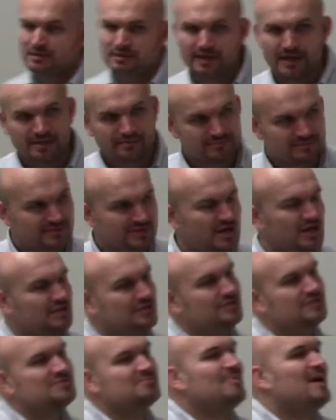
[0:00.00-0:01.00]
Okay, so I'll
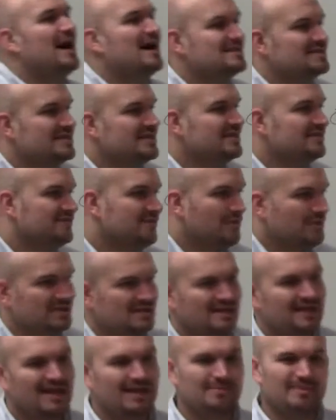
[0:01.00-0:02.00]
use positive for it
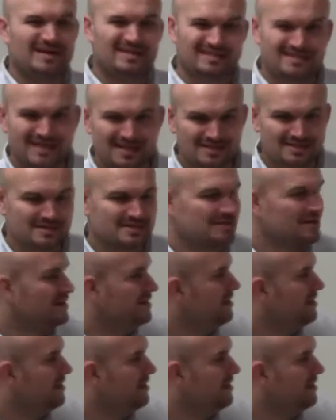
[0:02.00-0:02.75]
to kind of make sense,